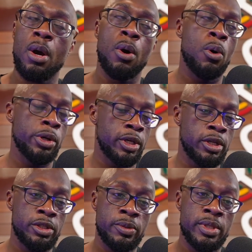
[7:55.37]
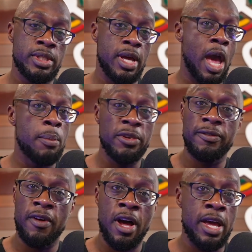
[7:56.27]
All you're going to do is
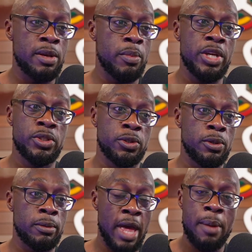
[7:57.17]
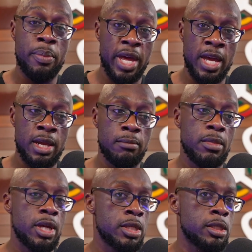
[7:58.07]
amplify and make sure that pain
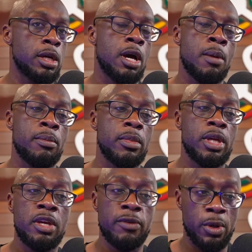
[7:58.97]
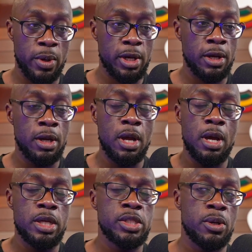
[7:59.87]
is going to come even quicker.
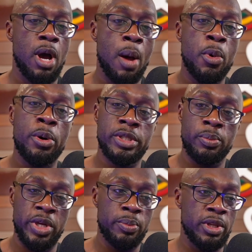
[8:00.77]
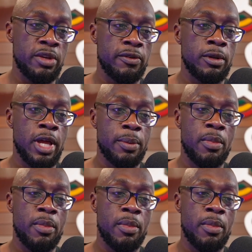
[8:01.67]
So I'm always a big believer, like